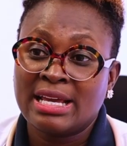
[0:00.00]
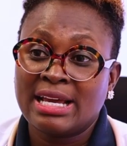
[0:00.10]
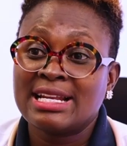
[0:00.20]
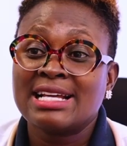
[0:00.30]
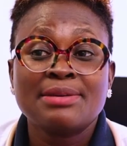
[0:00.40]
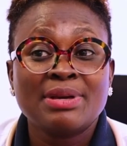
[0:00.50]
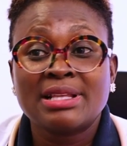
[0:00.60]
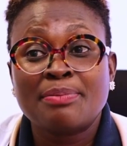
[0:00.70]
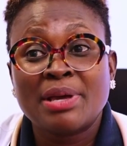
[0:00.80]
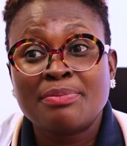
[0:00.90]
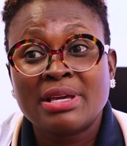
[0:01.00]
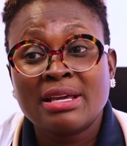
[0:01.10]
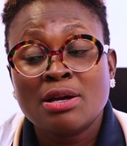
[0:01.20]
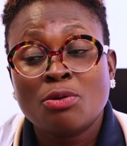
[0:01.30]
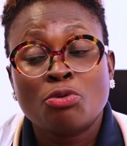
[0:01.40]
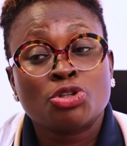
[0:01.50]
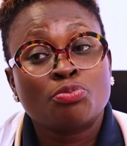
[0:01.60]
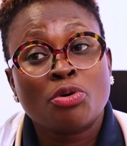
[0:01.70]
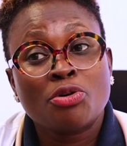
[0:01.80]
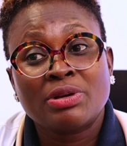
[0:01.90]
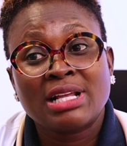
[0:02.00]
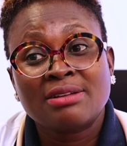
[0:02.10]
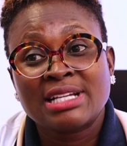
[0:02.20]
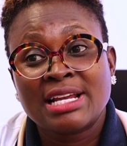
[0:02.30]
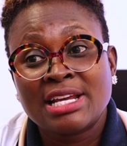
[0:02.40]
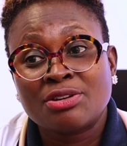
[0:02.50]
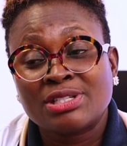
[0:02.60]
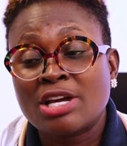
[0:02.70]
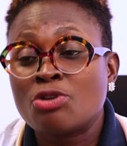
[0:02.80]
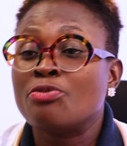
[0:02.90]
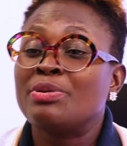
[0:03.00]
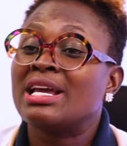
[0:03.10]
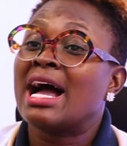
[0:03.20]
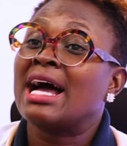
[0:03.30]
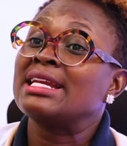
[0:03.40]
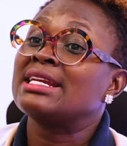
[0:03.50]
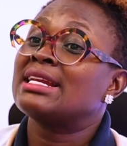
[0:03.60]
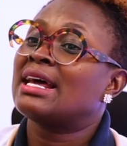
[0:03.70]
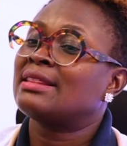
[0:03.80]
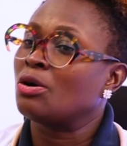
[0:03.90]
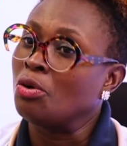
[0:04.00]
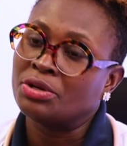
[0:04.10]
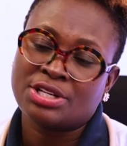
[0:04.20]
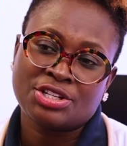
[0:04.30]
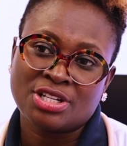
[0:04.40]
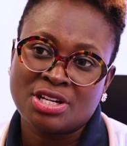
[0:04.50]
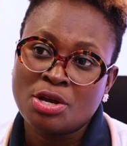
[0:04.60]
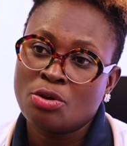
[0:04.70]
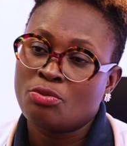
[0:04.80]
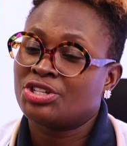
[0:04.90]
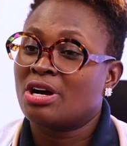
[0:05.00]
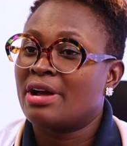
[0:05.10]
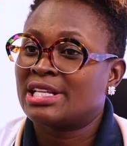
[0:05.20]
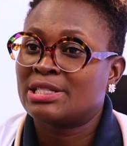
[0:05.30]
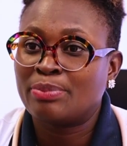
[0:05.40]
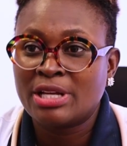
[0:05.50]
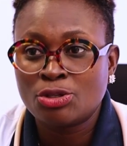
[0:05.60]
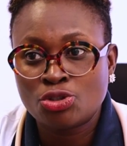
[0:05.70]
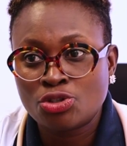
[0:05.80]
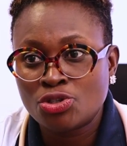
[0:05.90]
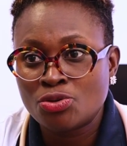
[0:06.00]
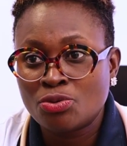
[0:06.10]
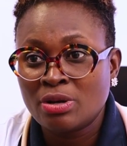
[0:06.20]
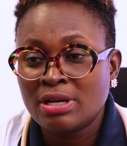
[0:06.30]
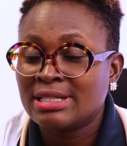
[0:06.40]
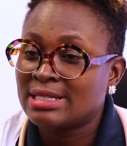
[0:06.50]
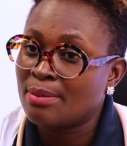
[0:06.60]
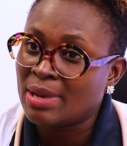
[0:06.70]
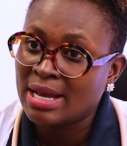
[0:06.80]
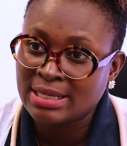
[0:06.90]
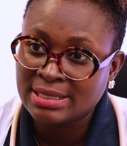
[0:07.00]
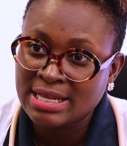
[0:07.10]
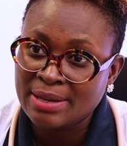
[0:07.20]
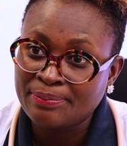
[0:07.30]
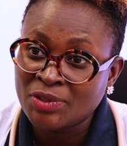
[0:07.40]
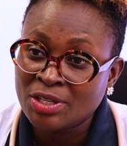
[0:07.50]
It doesn't mean the baby was born without any illness. It could be another condition, which I'll explain to you some other time.